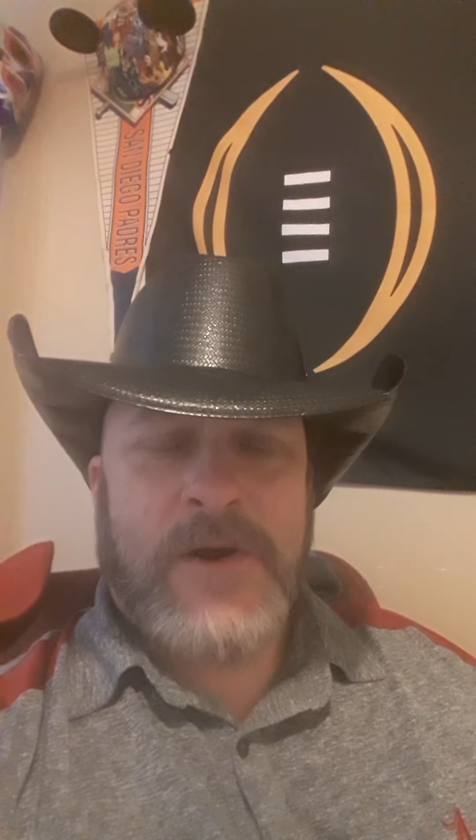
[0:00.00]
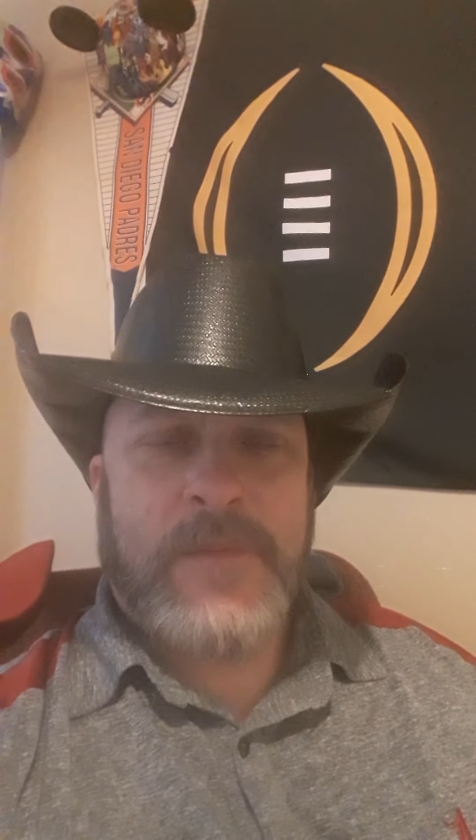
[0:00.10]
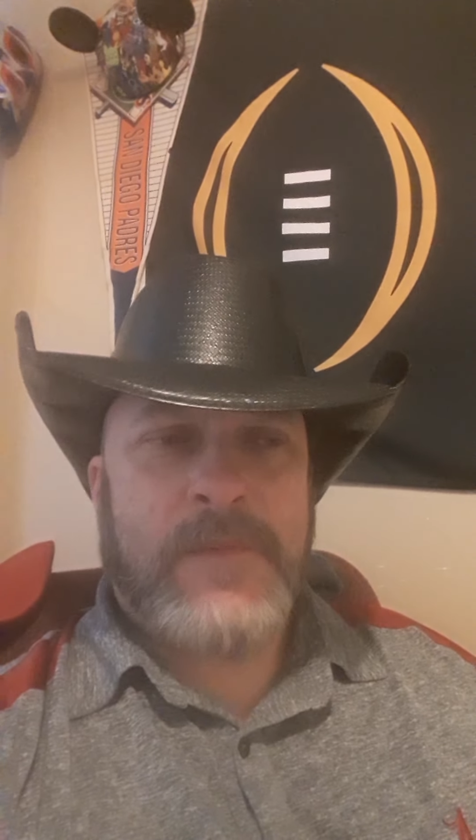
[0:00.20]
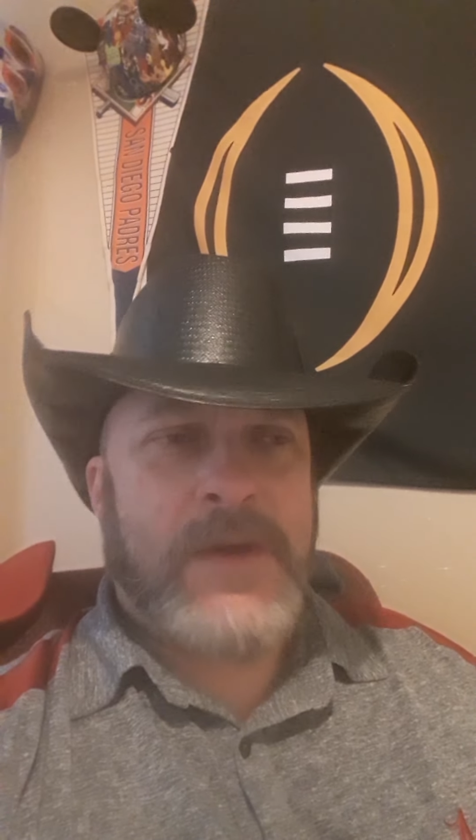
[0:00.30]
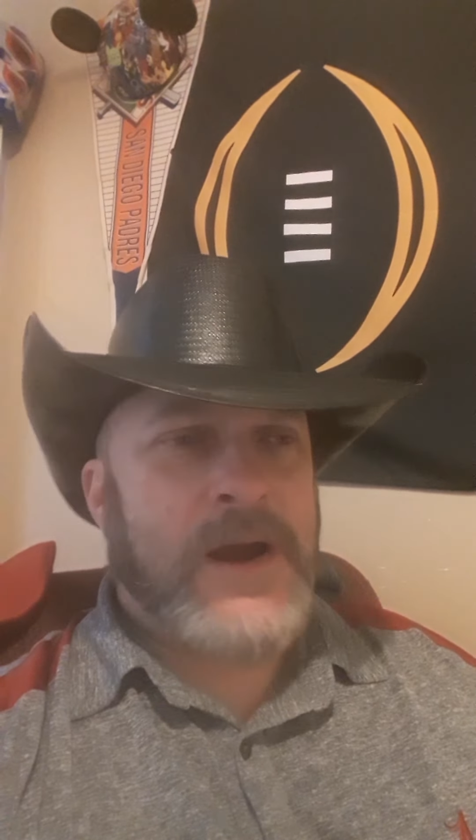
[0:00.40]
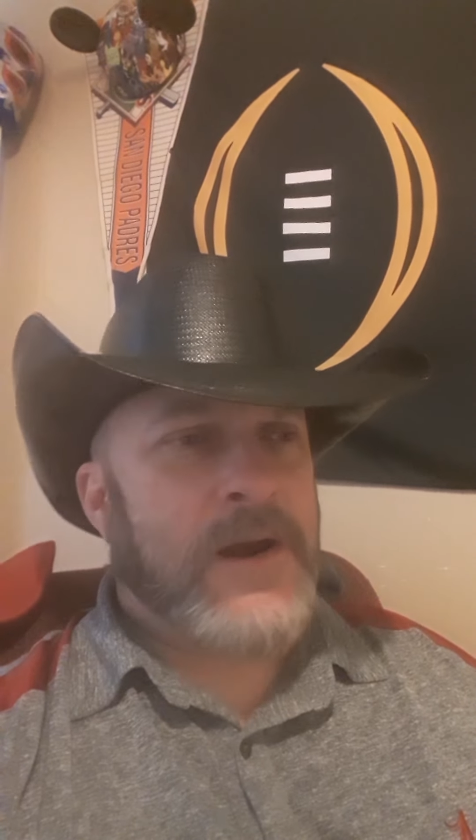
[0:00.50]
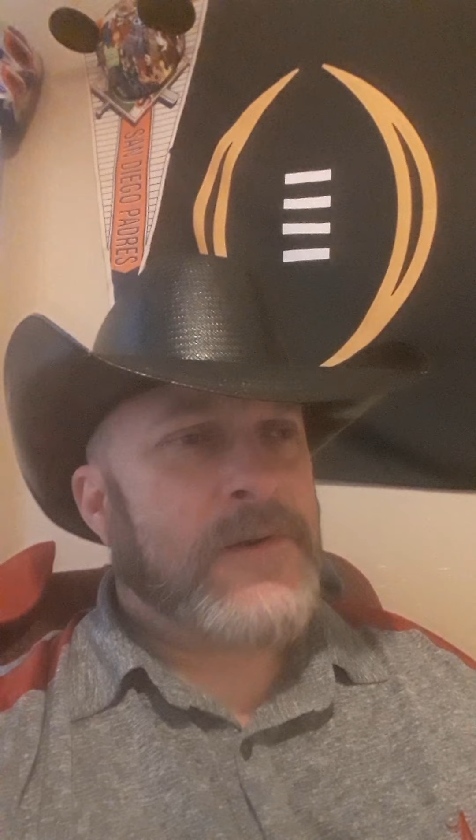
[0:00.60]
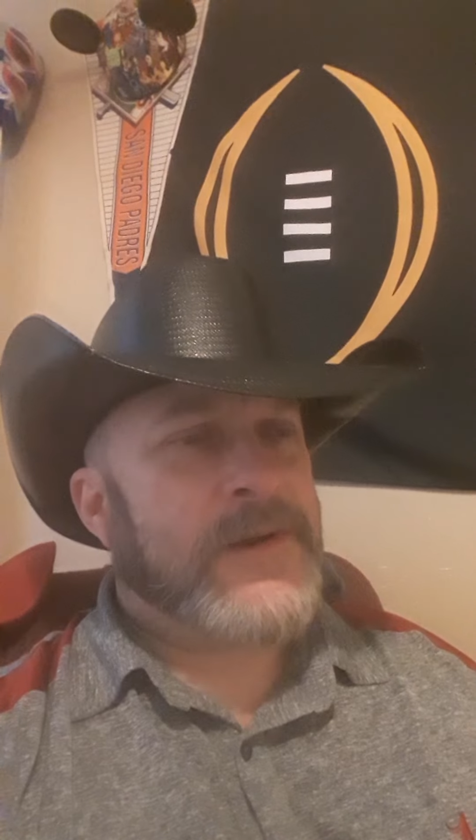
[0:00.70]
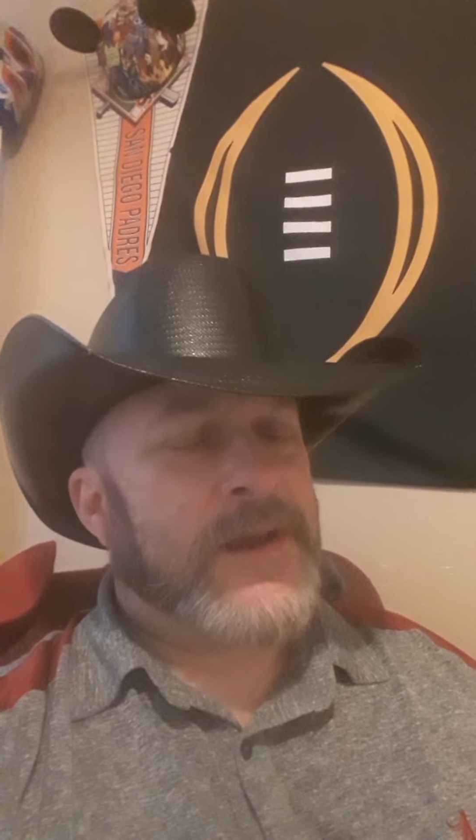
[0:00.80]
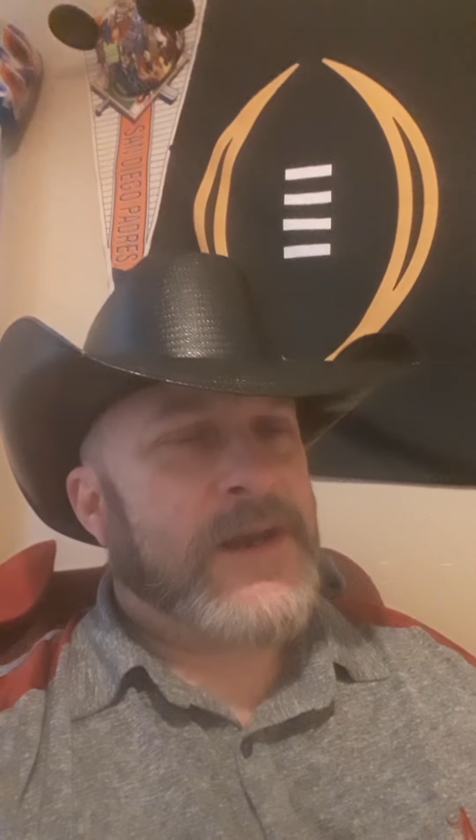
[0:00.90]
Urban
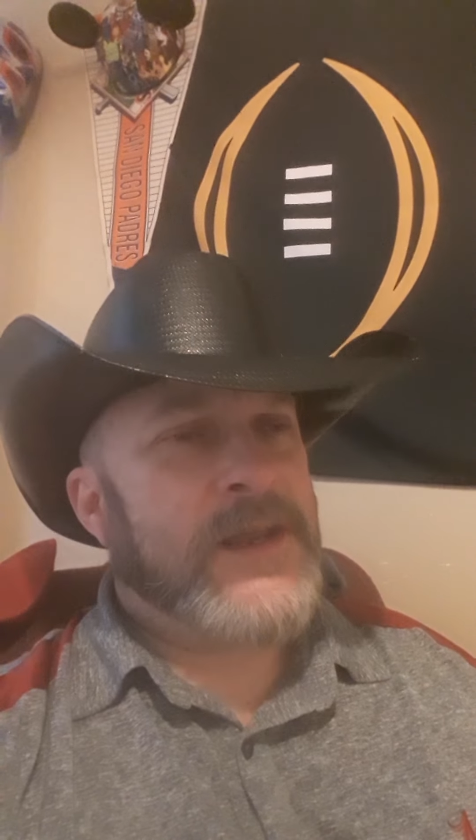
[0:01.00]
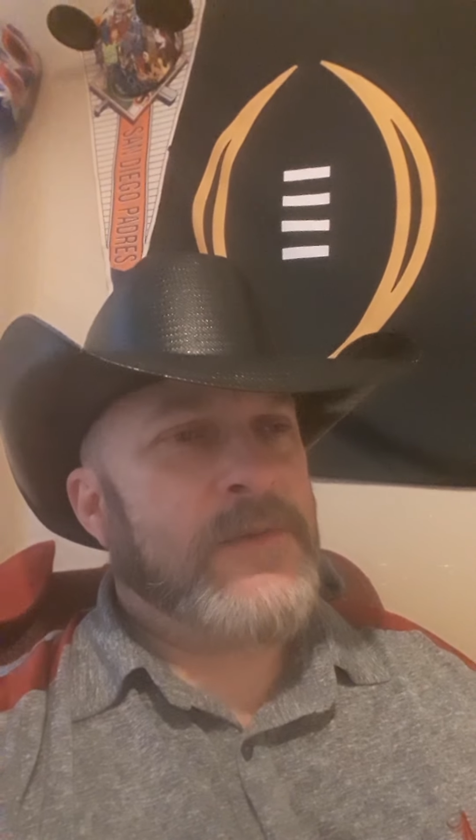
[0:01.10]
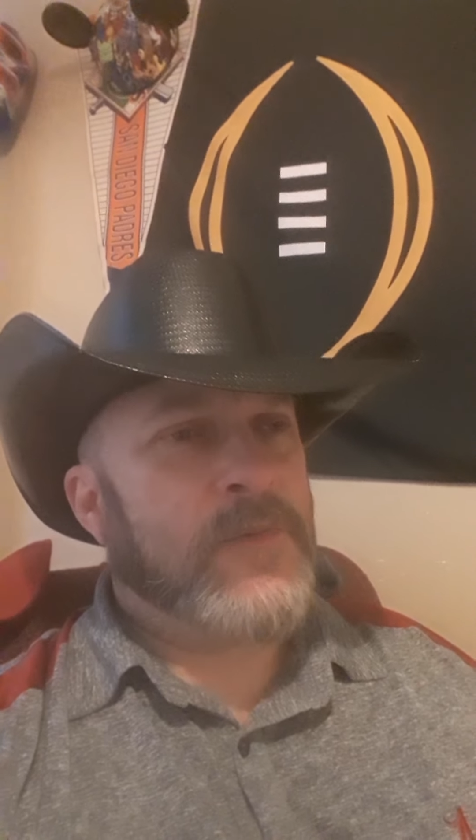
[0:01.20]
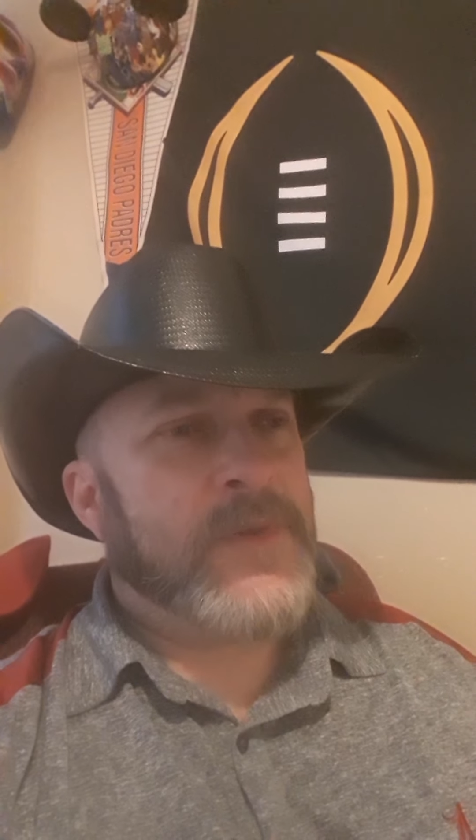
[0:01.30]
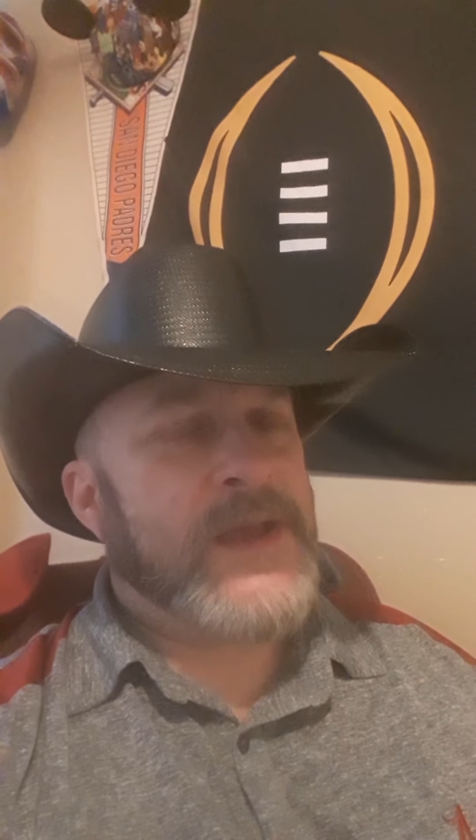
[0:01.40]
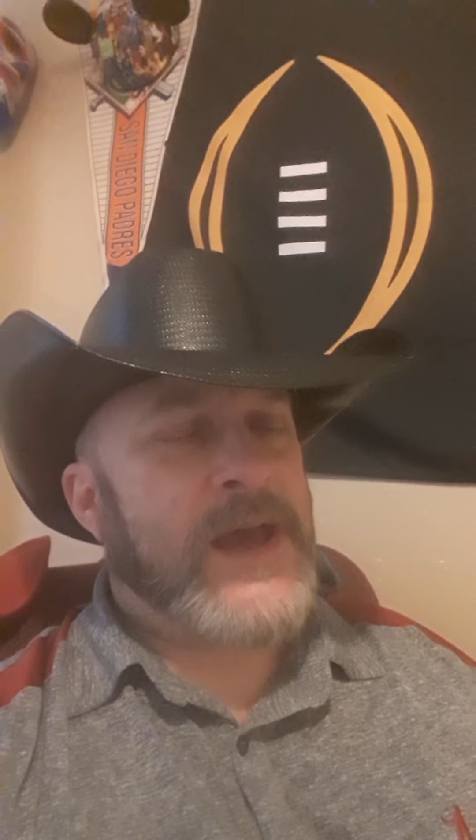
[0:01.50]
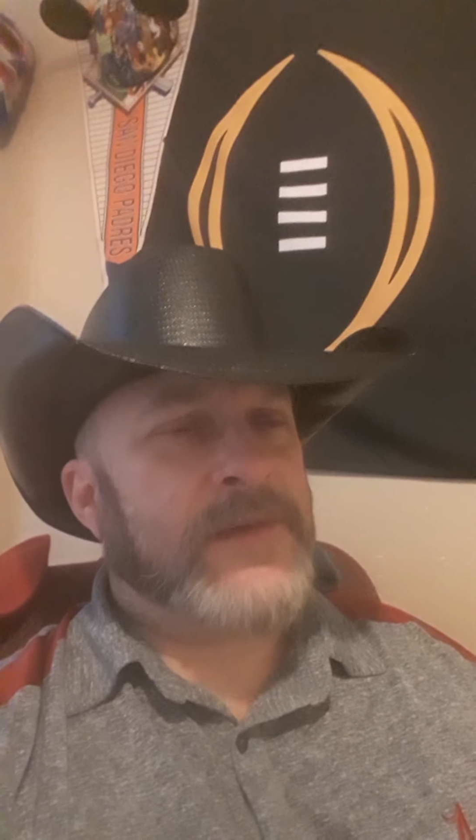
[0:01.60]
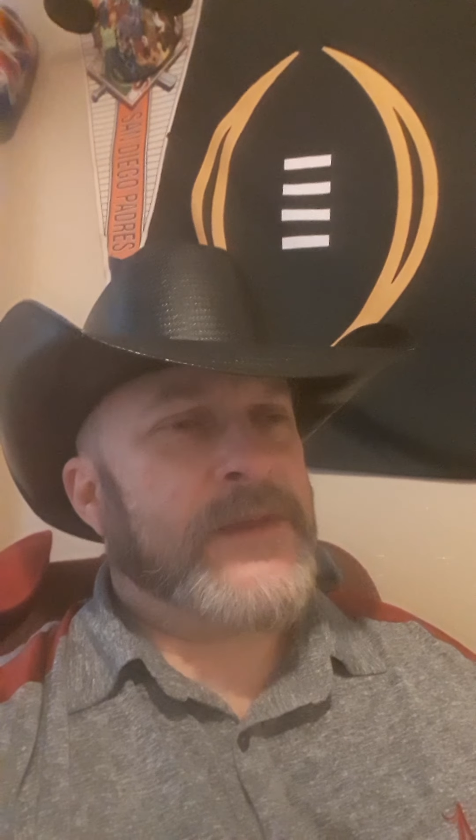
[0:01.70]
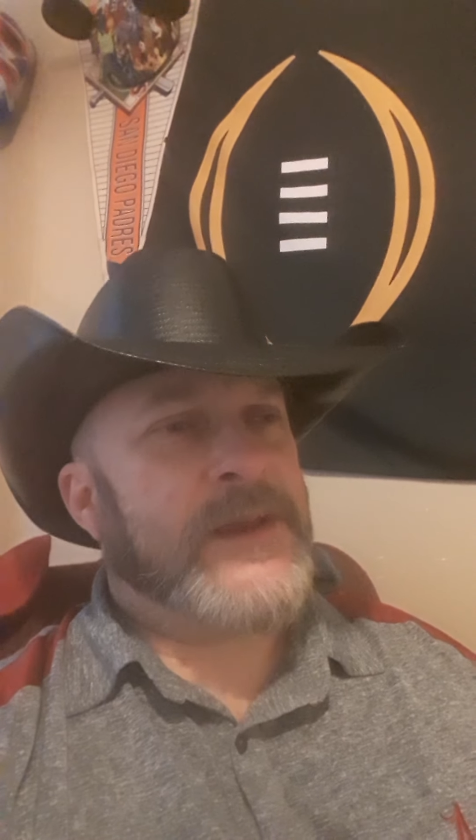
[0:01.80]
Meyer, and he will be out of the